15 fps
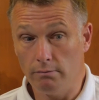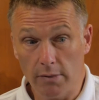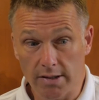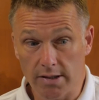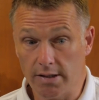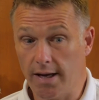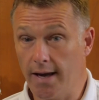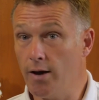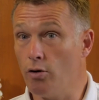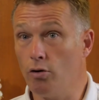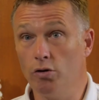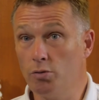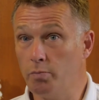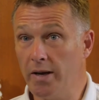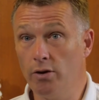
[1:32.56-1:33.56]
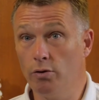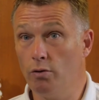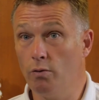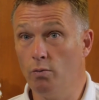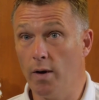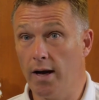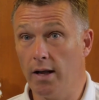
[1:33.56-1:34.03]
as I say, all's been
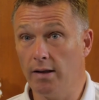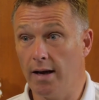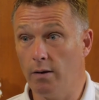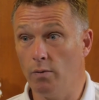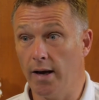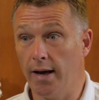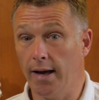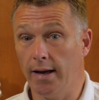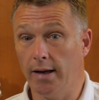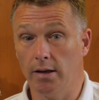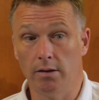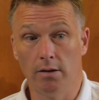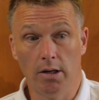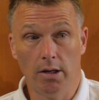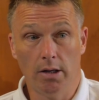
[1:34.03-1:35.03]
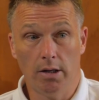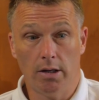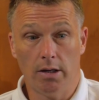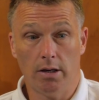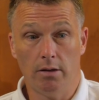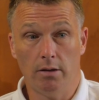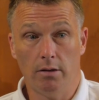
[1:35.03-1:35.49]
going well that way,
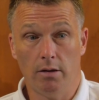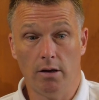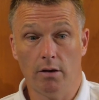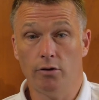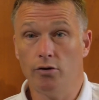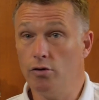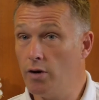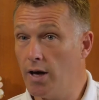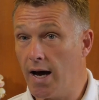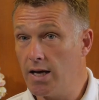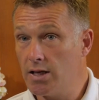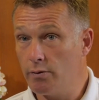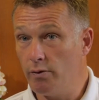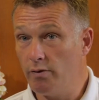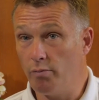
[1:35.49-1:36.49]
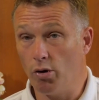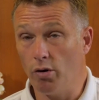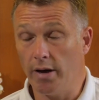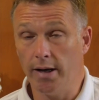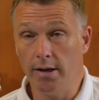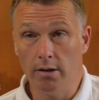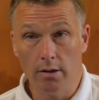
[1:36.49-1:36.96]
and the other new guys that we've
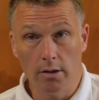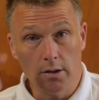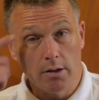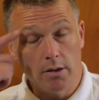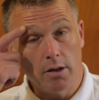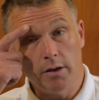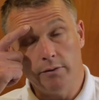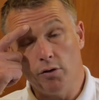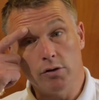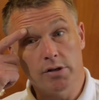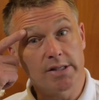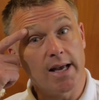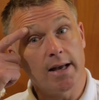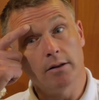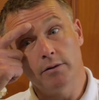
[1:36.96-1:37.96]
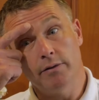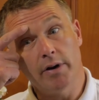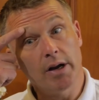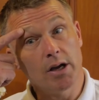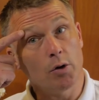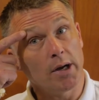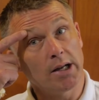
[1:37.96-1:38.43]
brought in have all settled
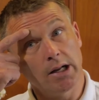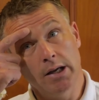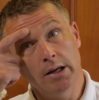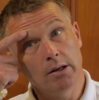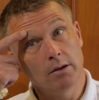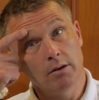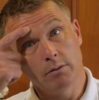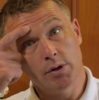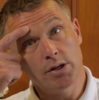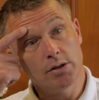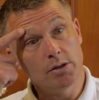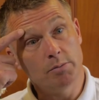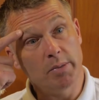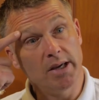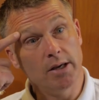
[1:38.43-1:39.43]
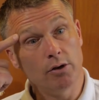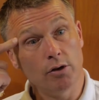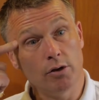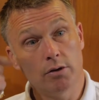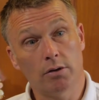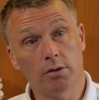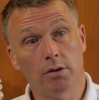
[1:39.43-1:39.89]
very quickly, which has been
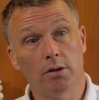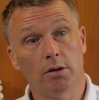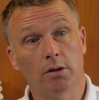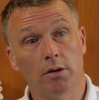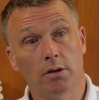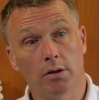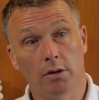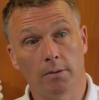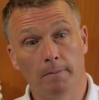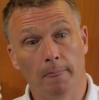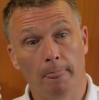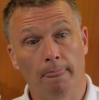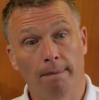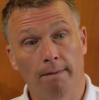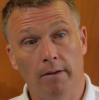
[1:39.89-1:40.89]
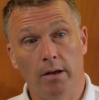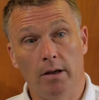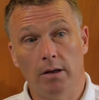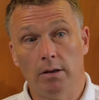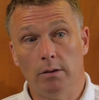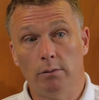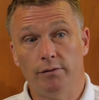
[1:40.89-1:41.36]
good.
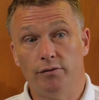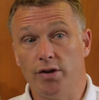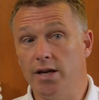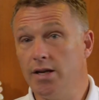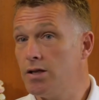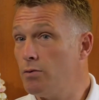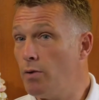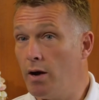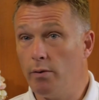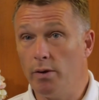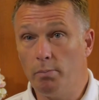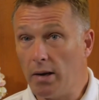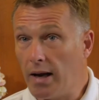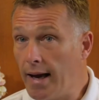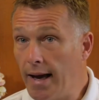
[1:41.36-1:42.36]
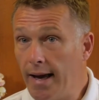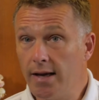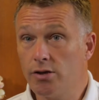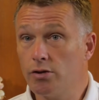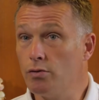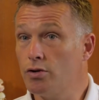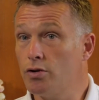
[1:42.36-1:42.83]
We've changed the way we play.
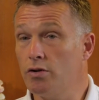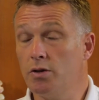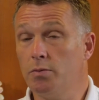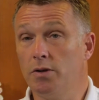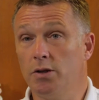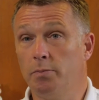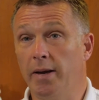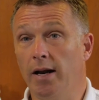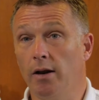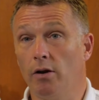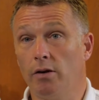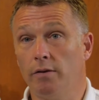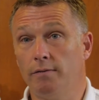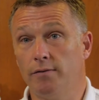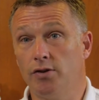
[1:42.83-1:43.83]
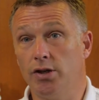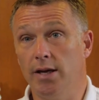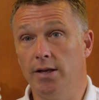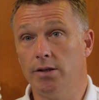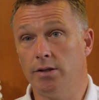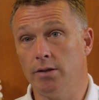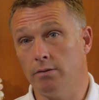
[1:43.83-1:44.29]
So there's been a lot of
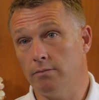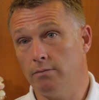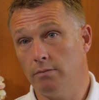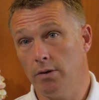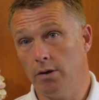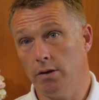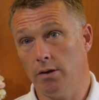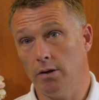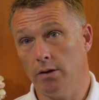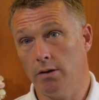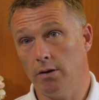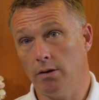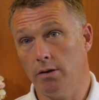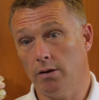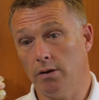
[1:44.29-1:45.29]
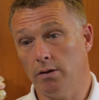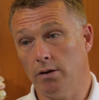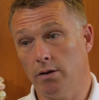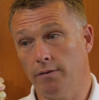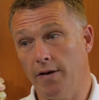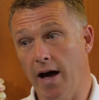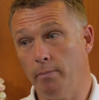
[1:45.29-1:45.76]
changes that
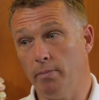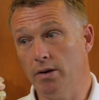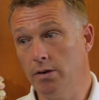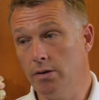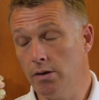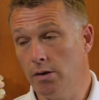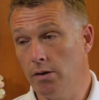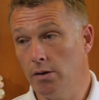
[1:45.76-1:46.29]
have happened,